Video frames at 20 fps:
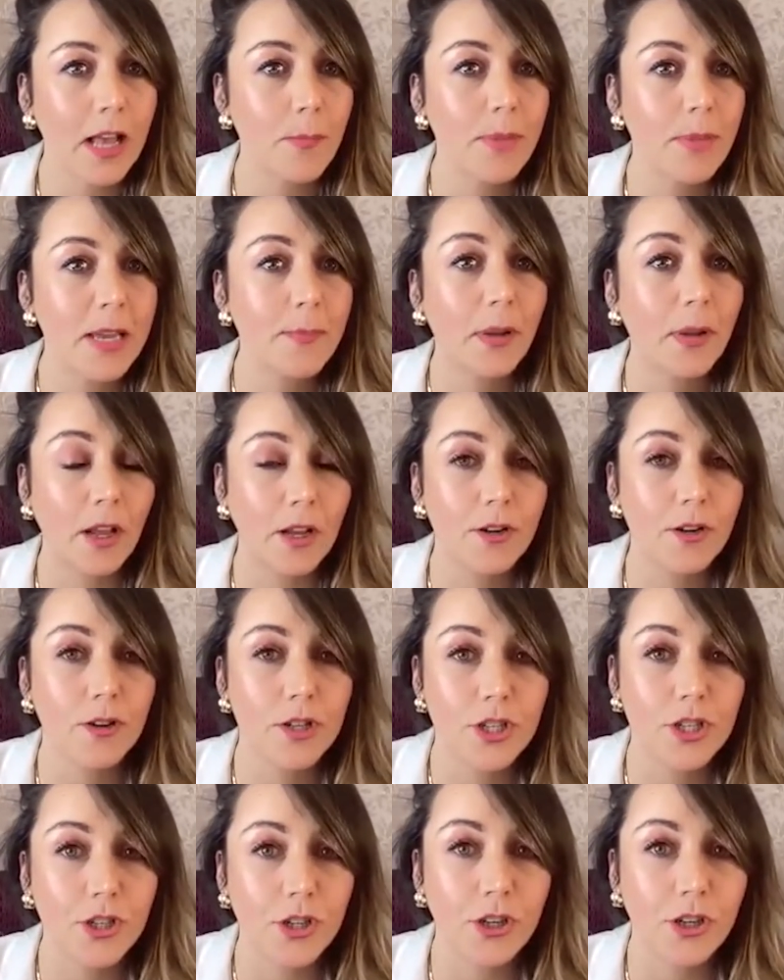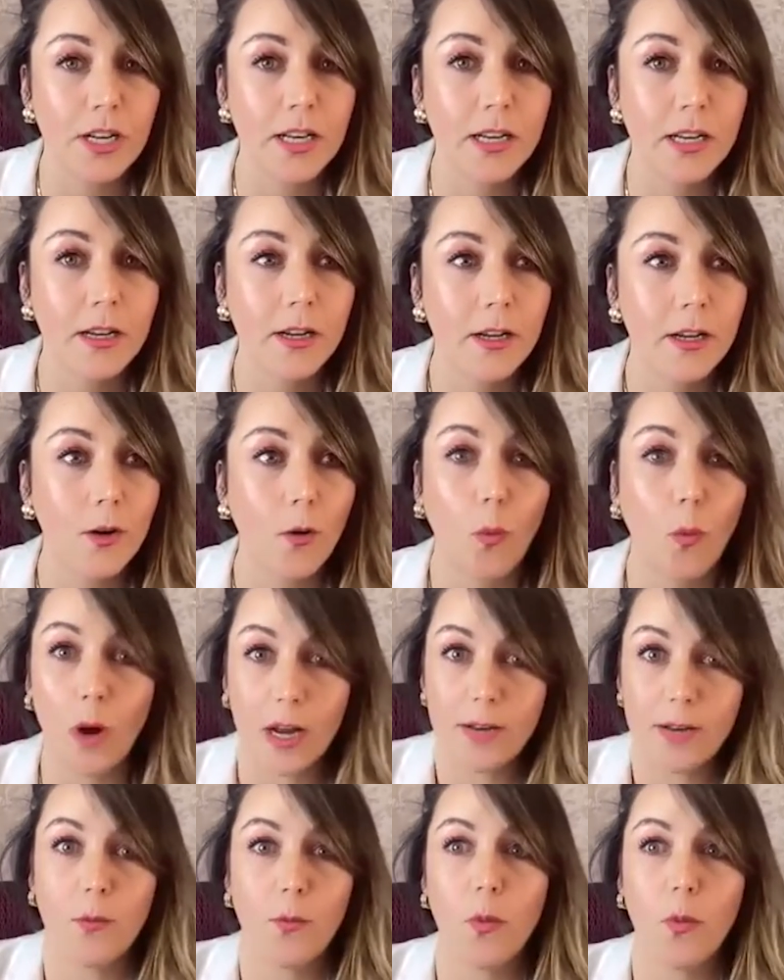people understood
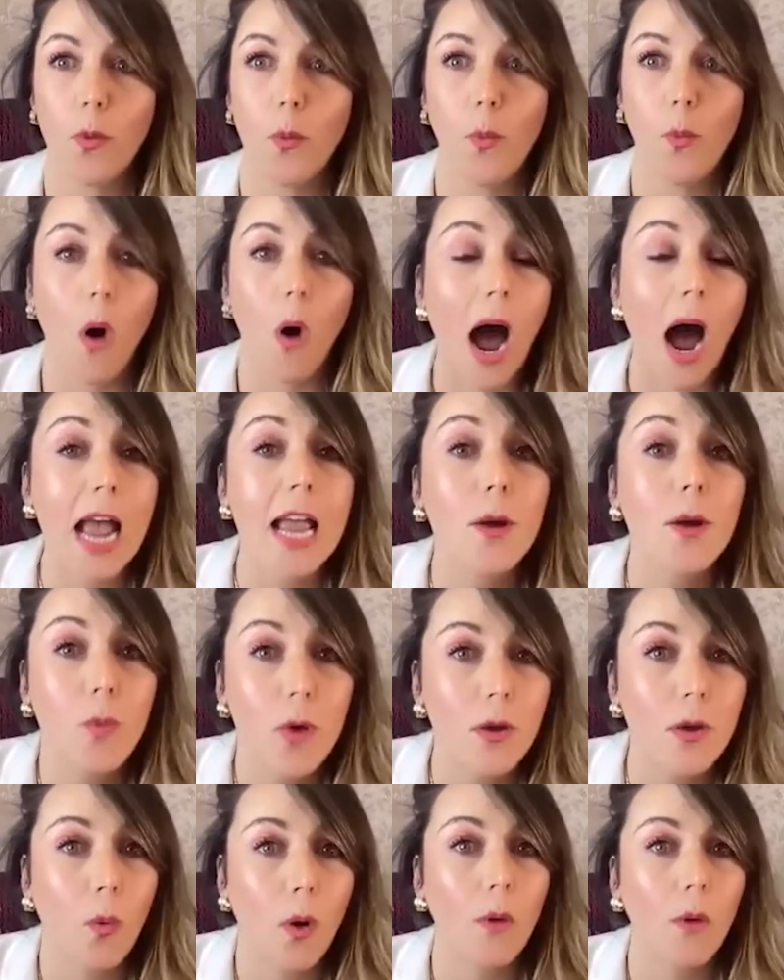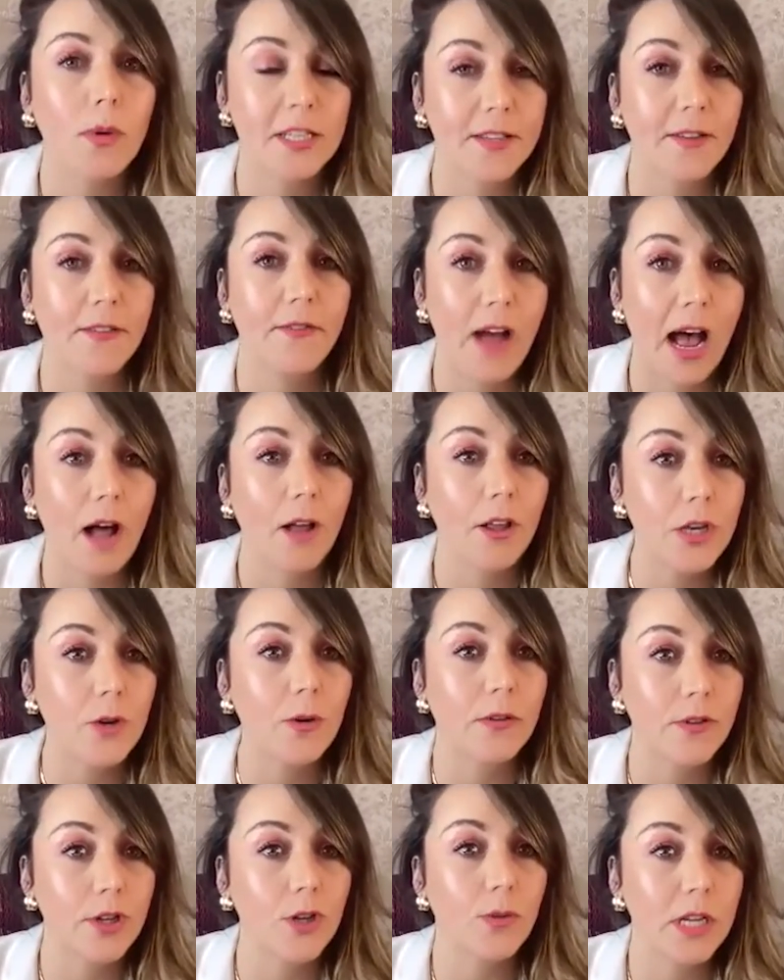what was the value
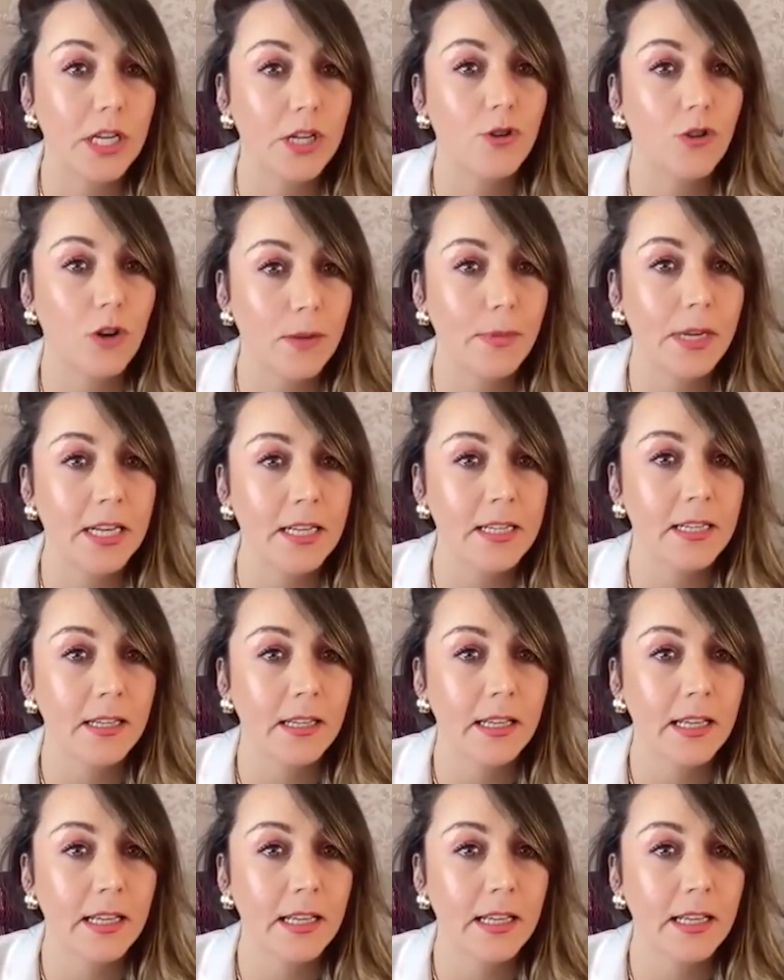of doing treatment,